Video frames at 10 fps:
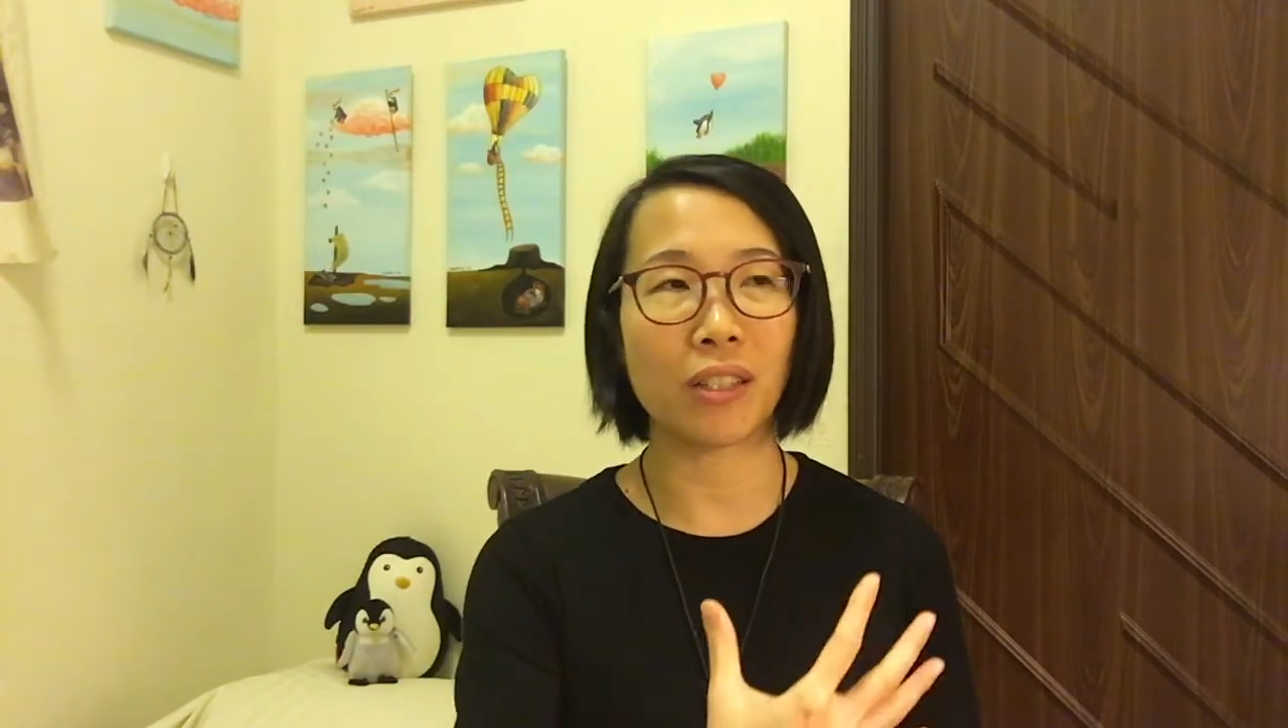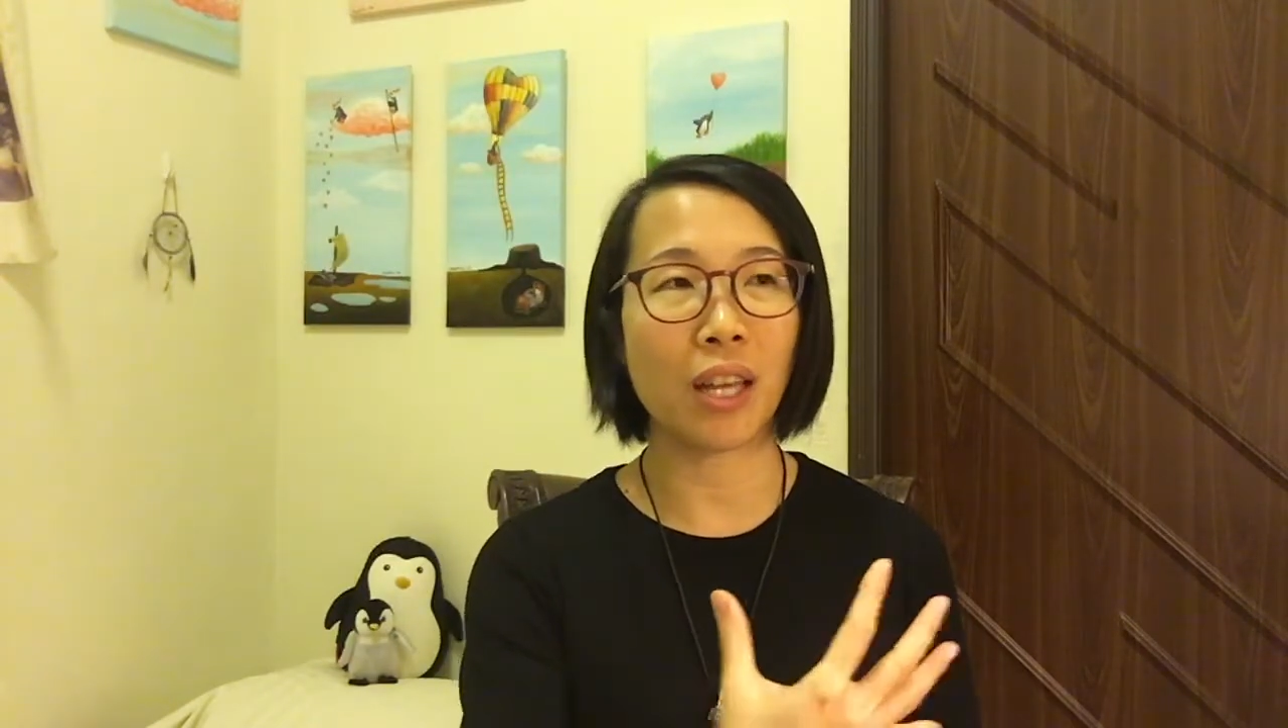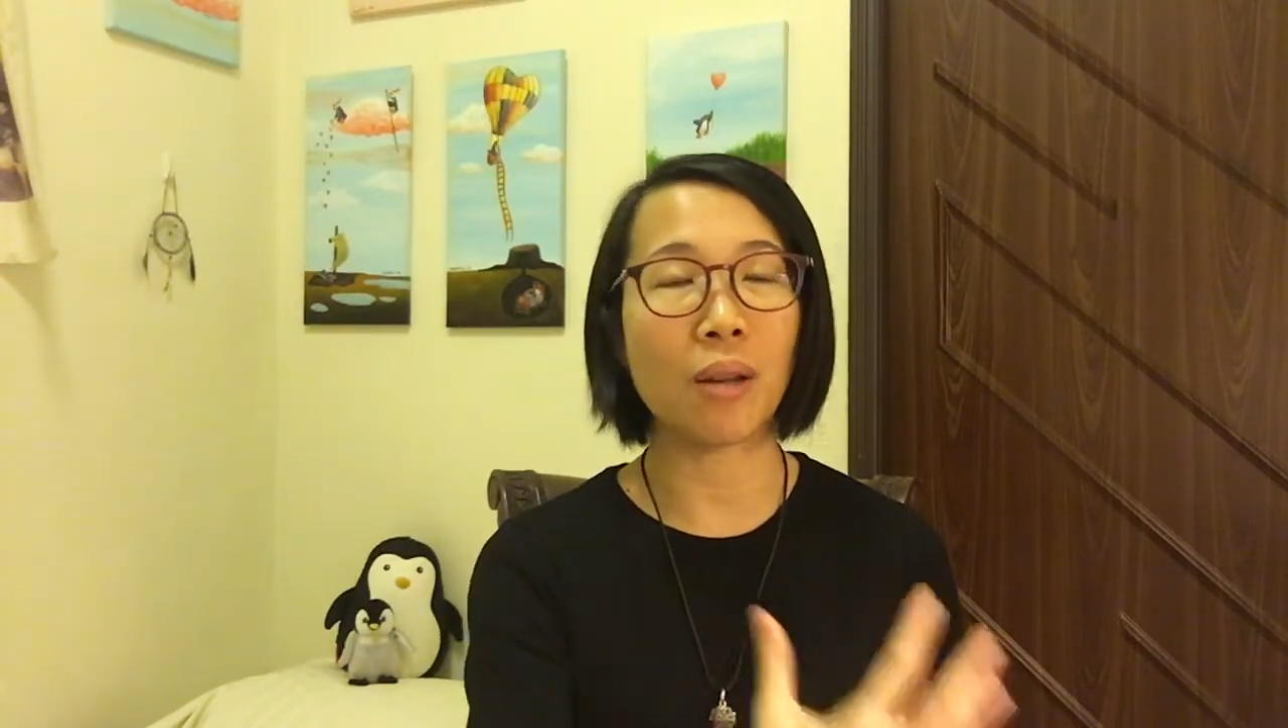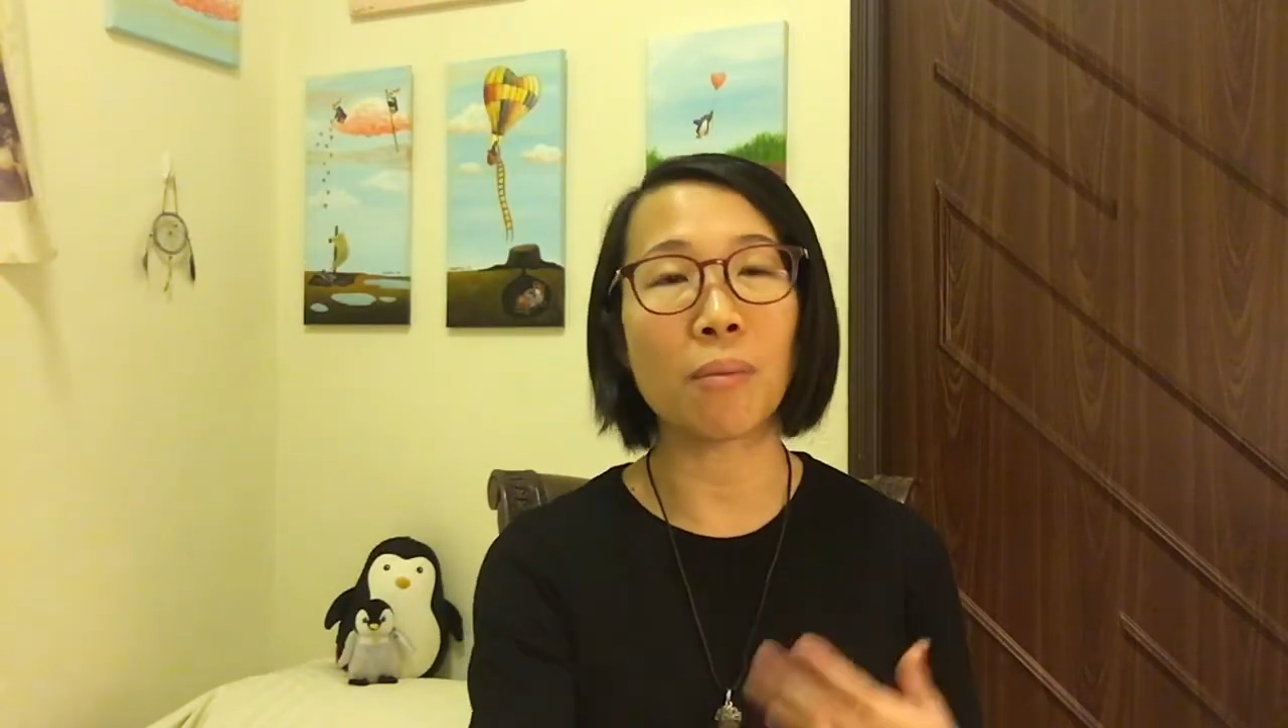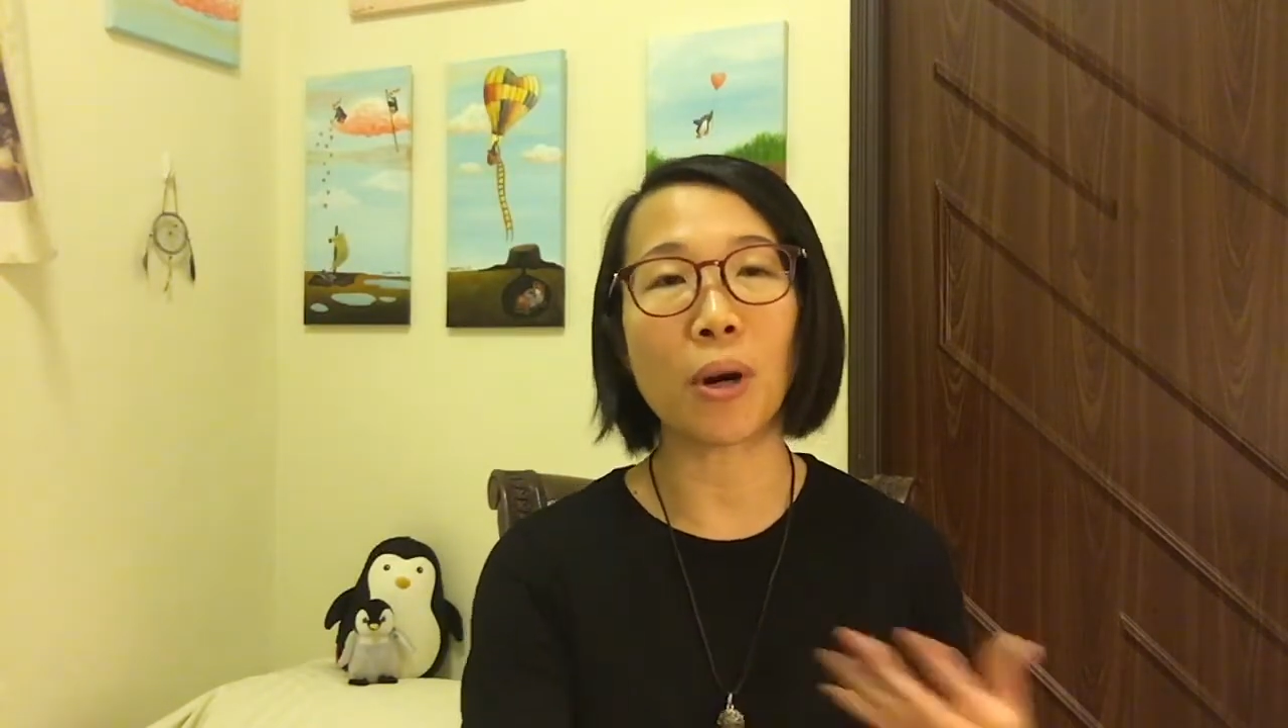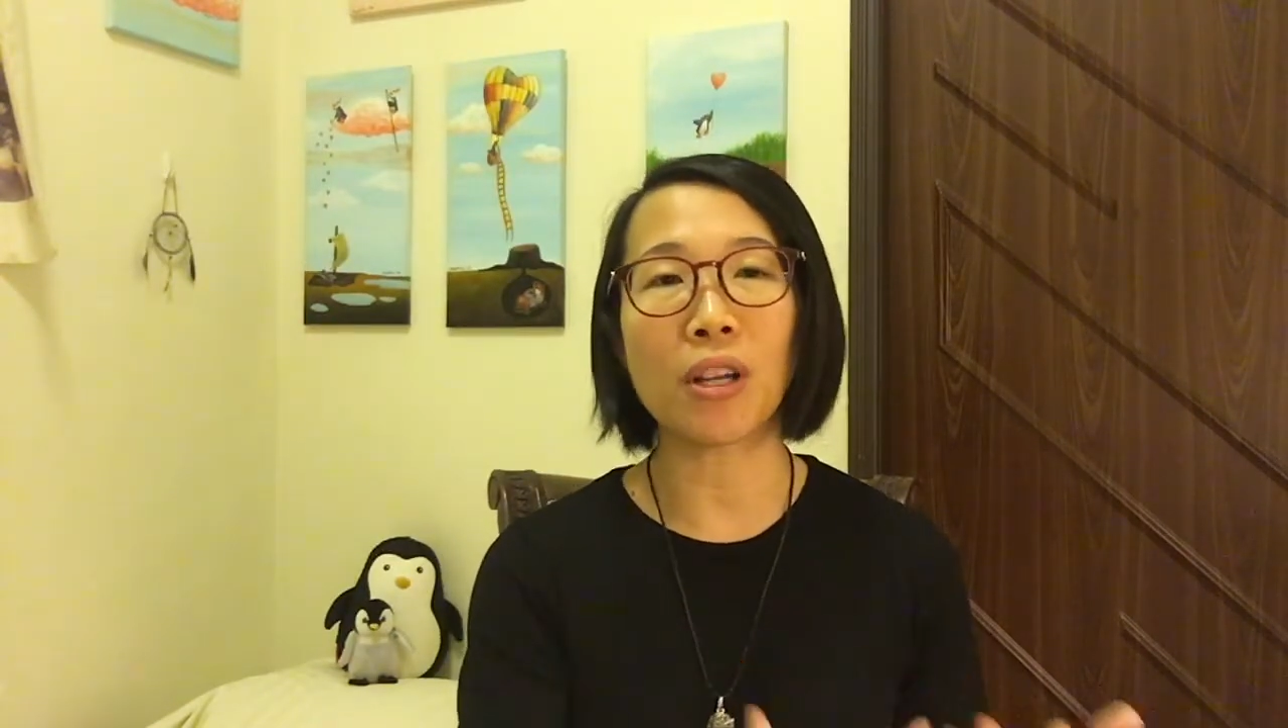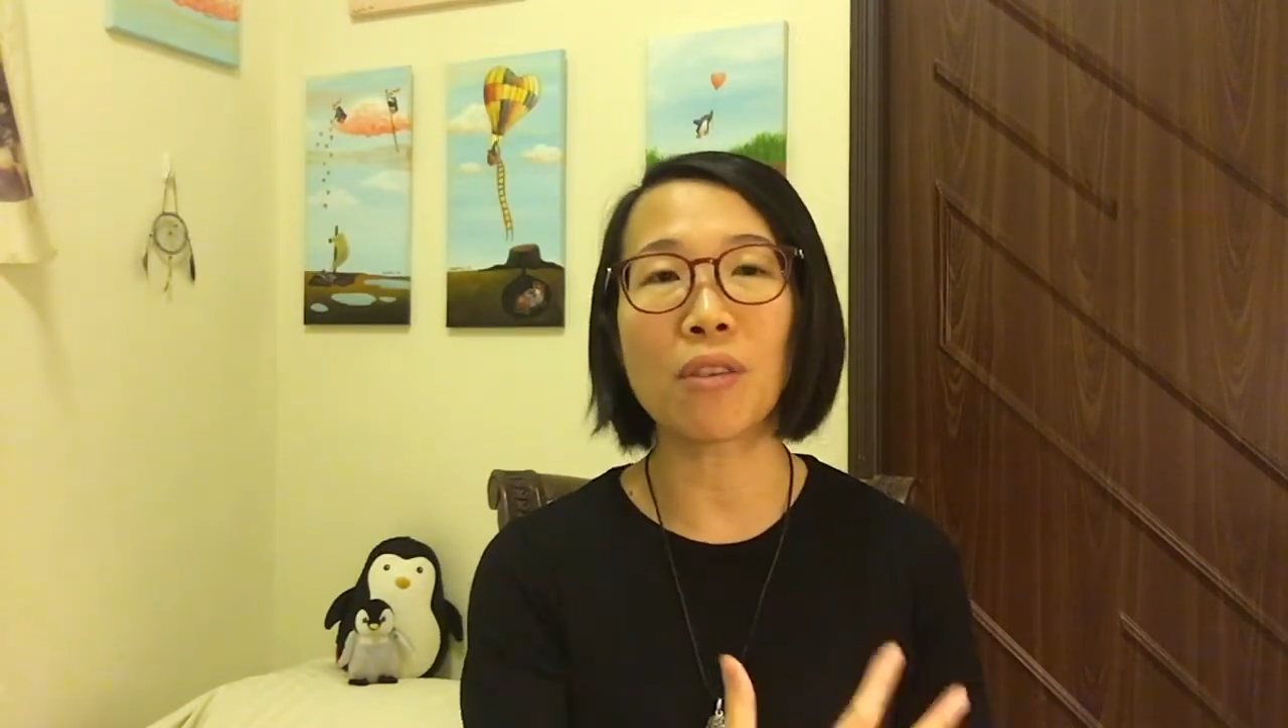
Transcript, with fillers: a, a more